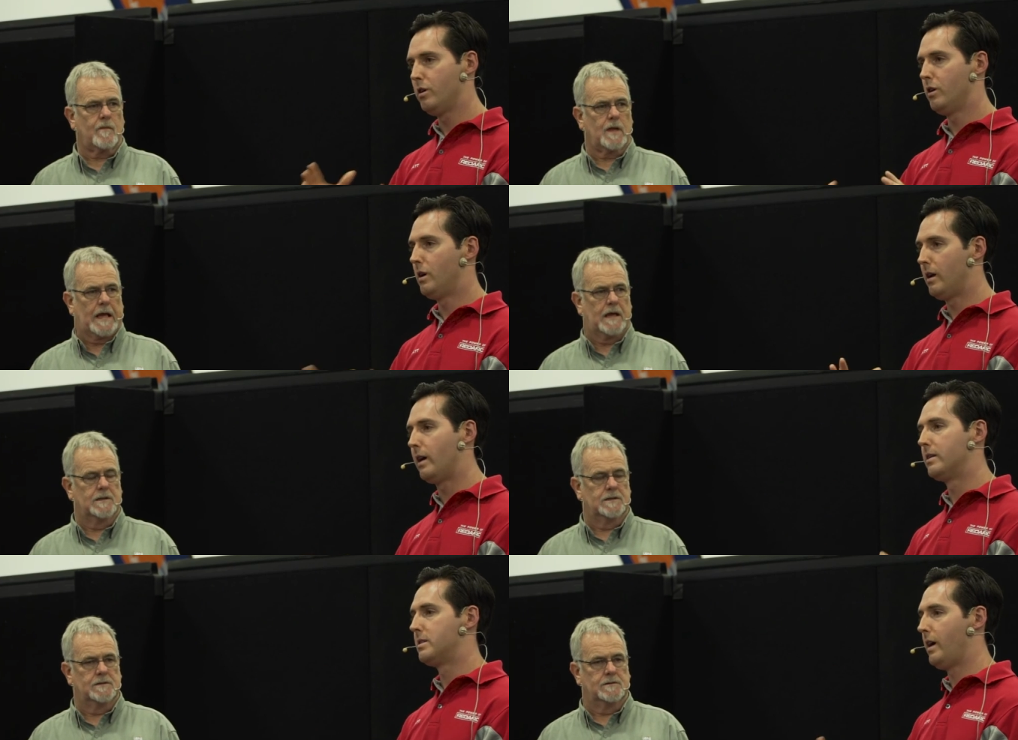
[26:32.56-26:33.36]
Speaker 1: you uh,
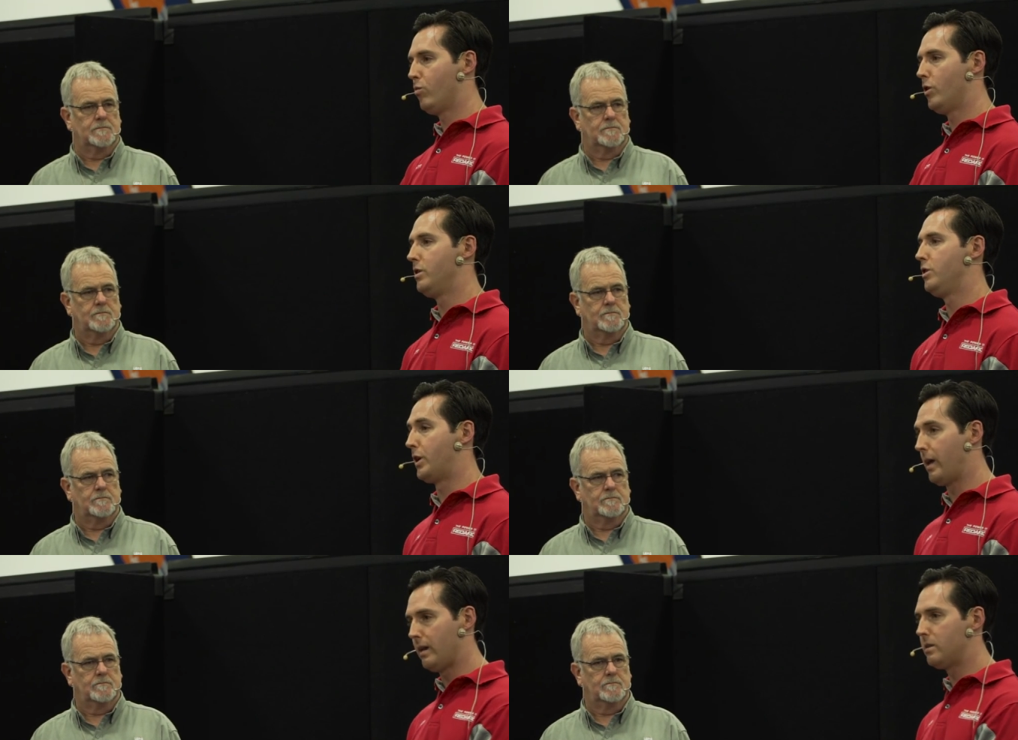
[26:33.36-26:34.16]
understand what you're
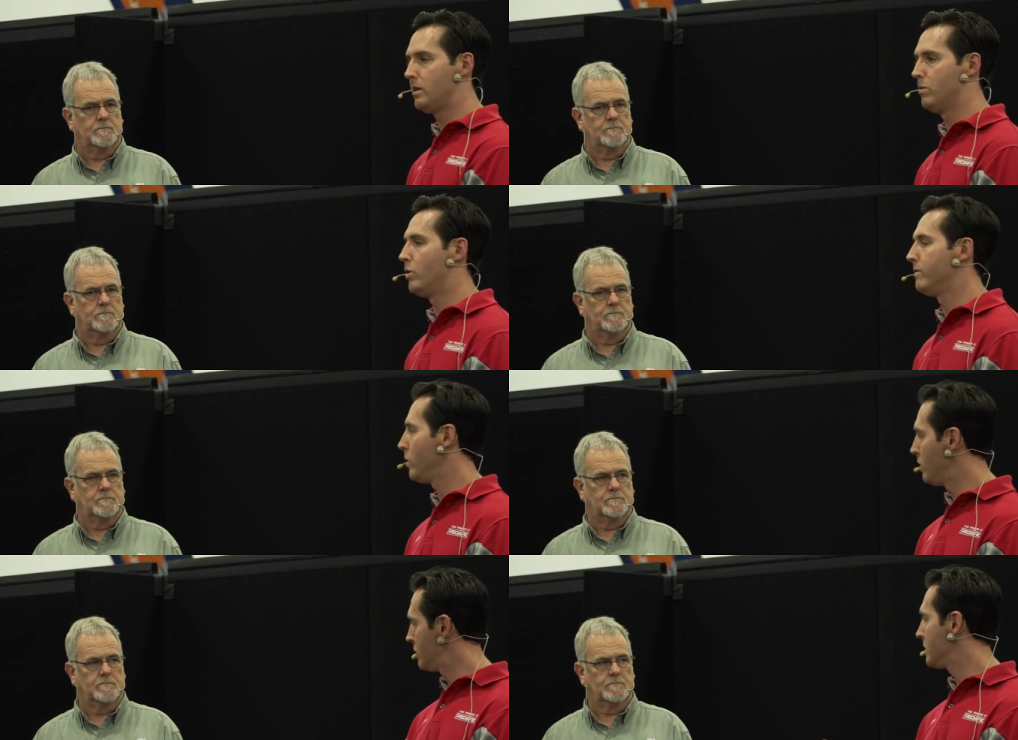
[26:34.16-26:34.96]
connecting and what
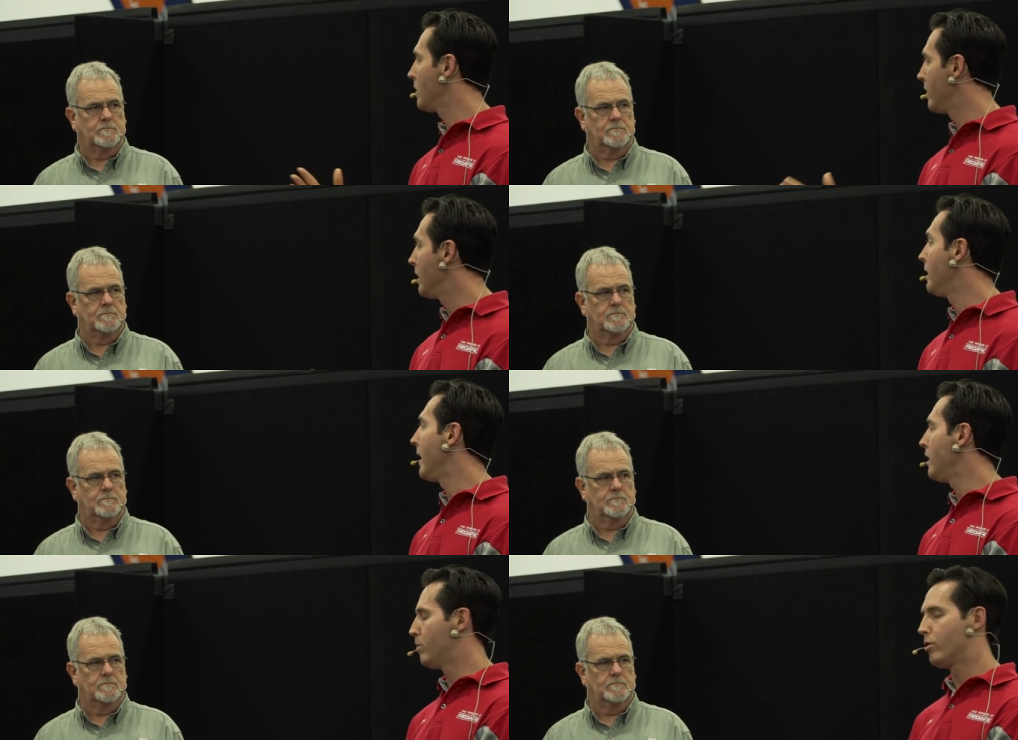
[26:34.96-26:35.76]
voltages are going in and
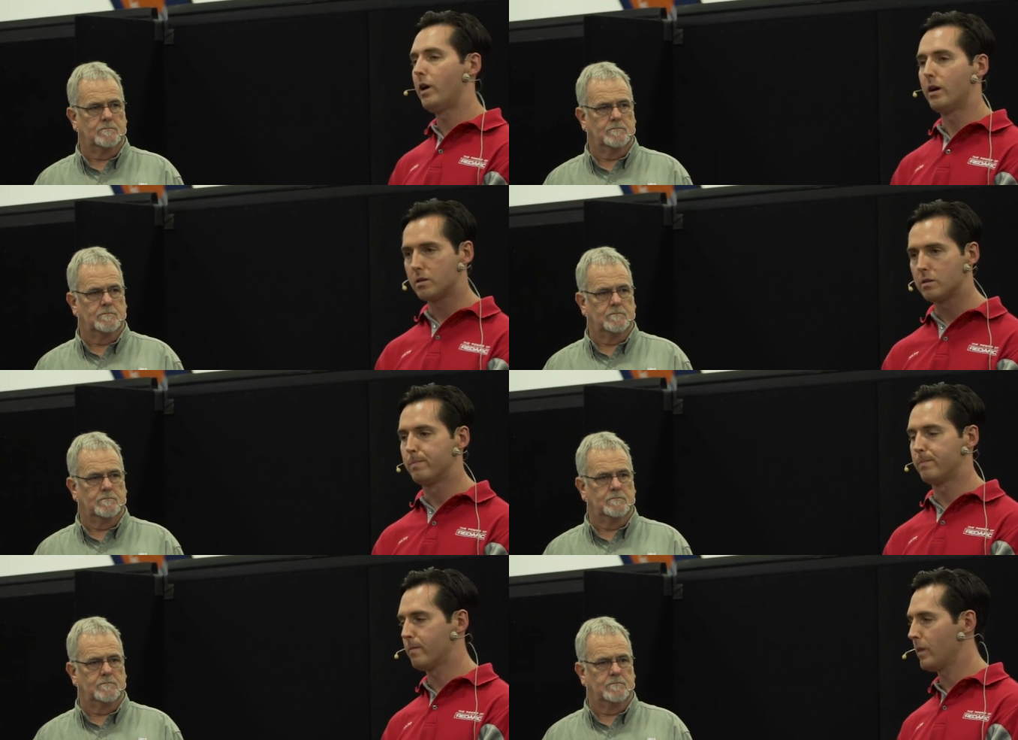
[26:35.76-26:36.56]
out of your products.
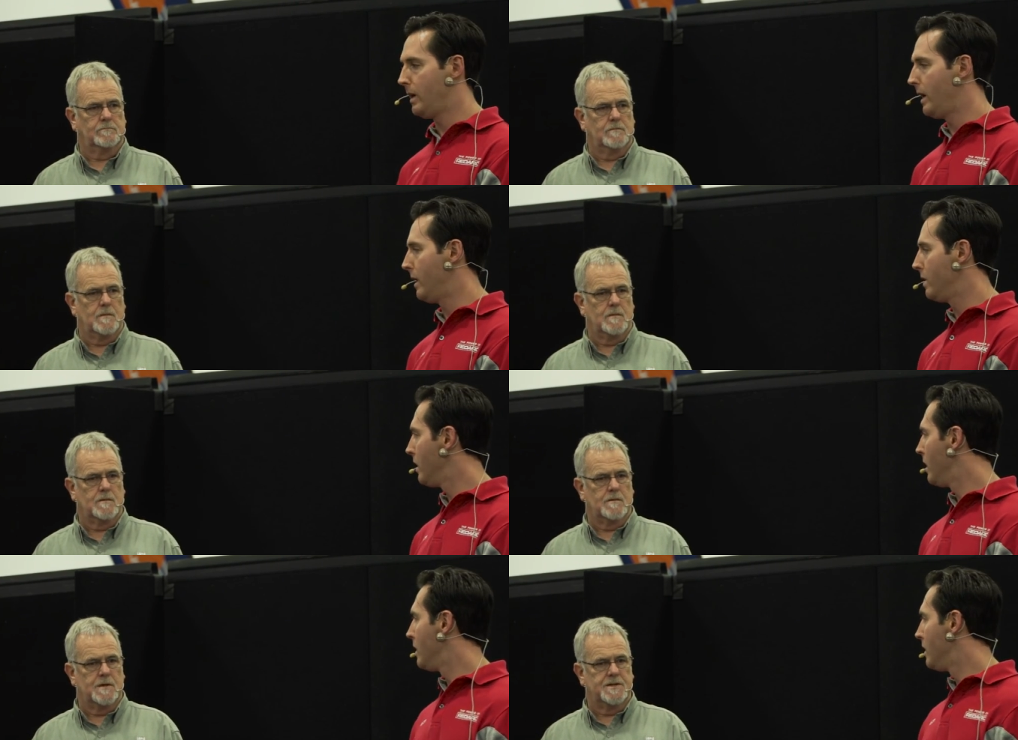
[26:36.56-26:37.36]
Speaker 2: Mm-hmm. Yeah.
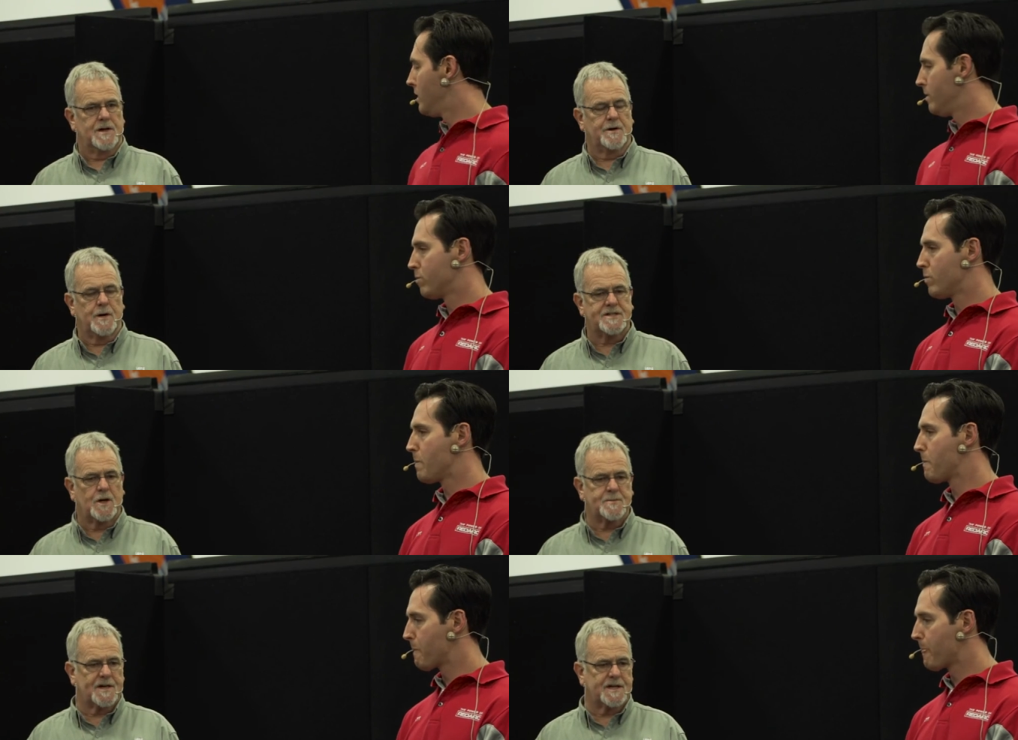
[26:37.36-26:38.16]
So it always
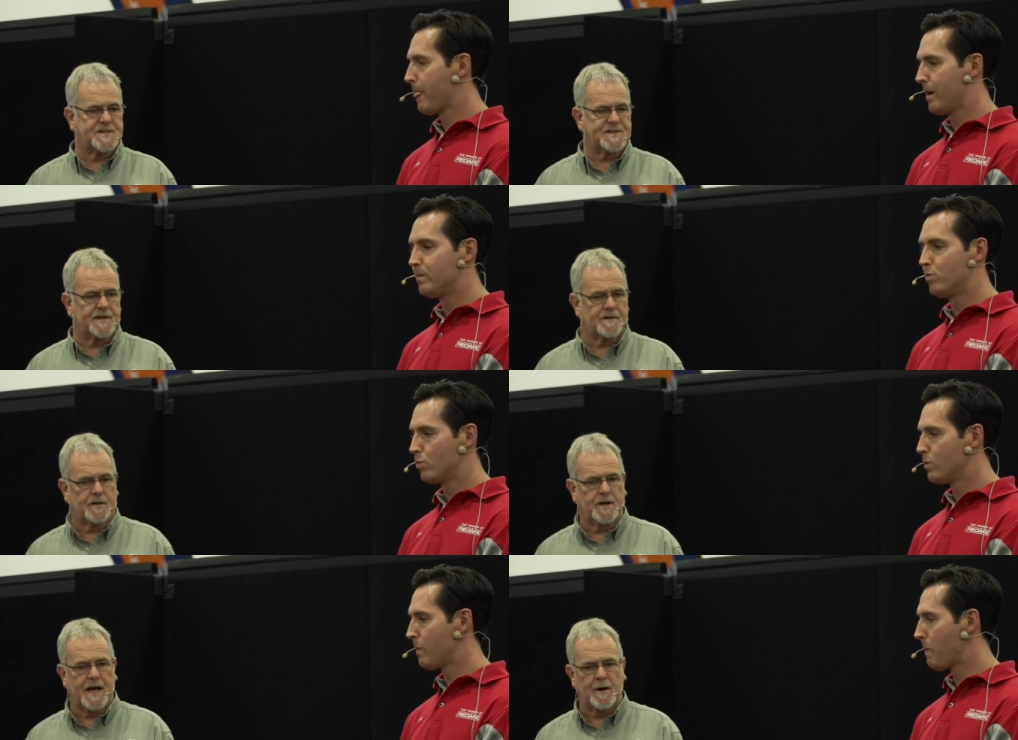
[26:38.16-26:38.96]
helps, I guess, to
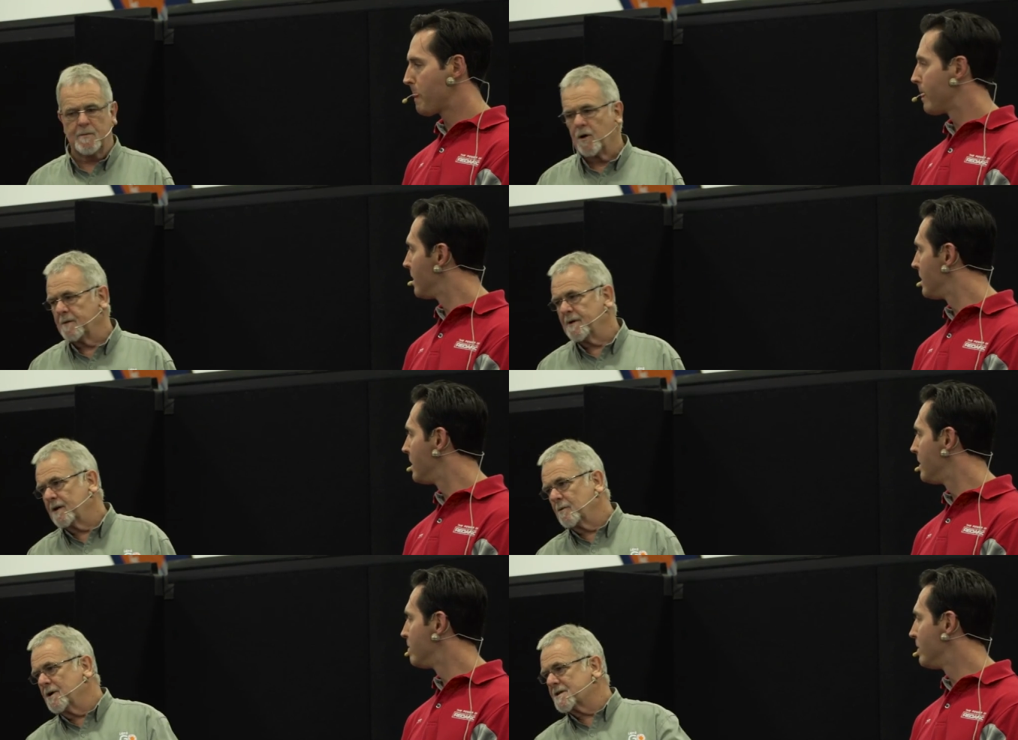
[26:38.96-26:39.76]
learn how a multimeter
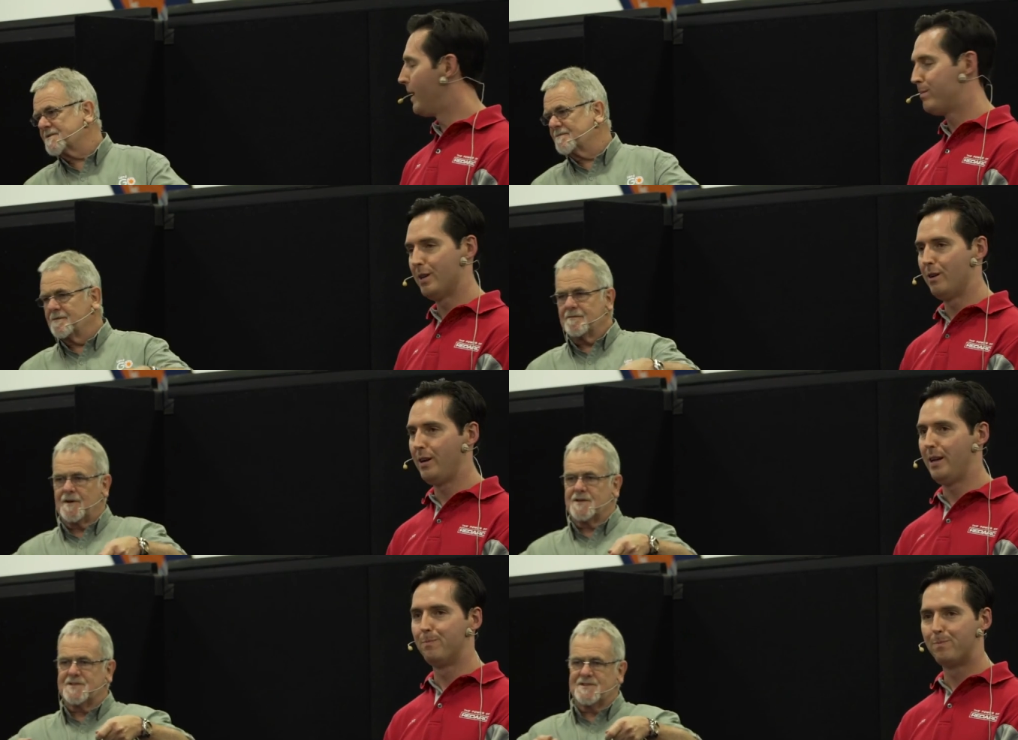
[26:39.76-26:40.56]
works. Absolutely.
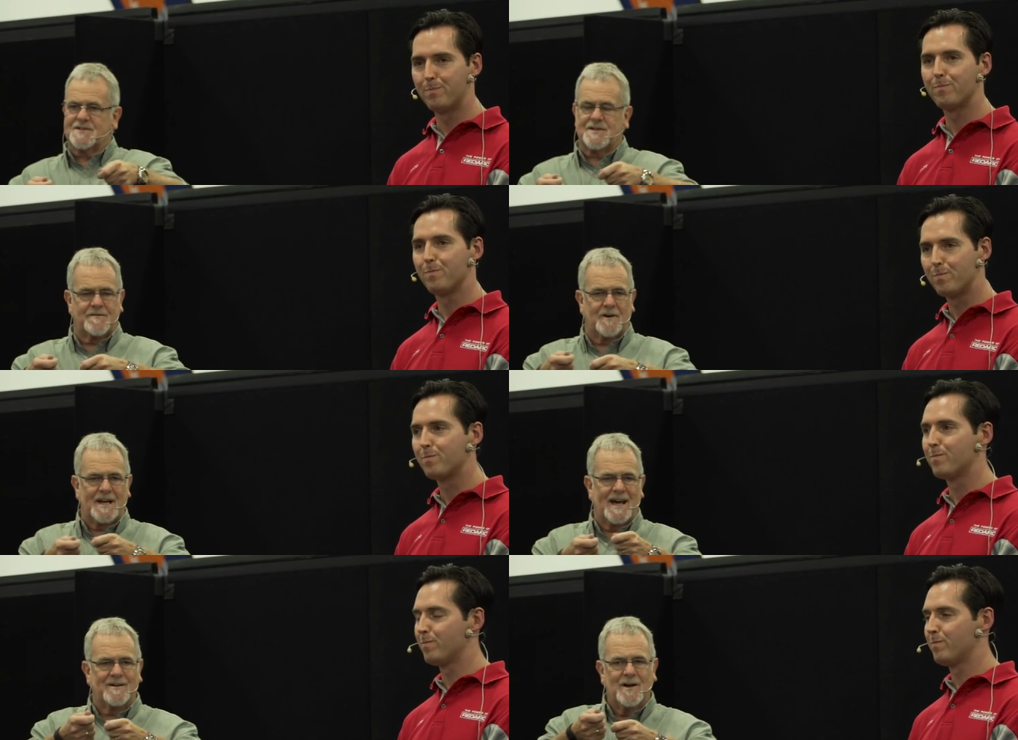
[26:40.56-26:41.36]
Folks, to find
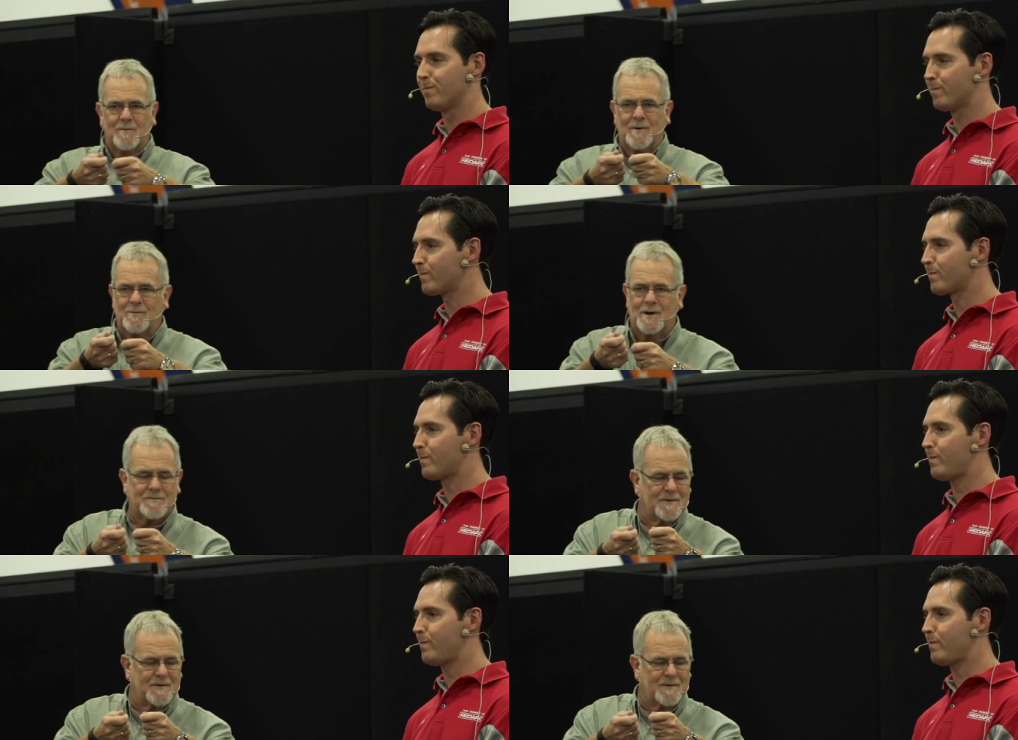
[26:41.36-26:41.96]
out what, what